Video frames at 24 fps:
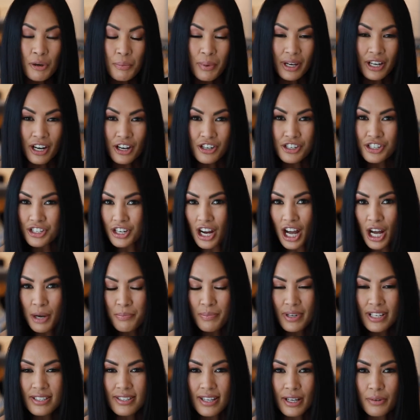about our
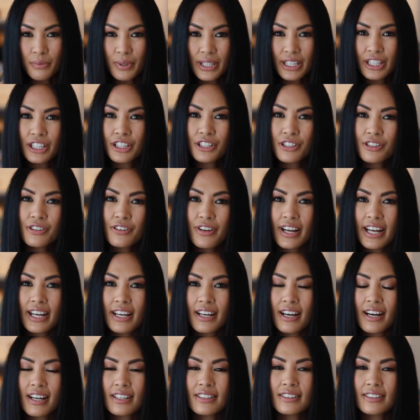shop is that we curate a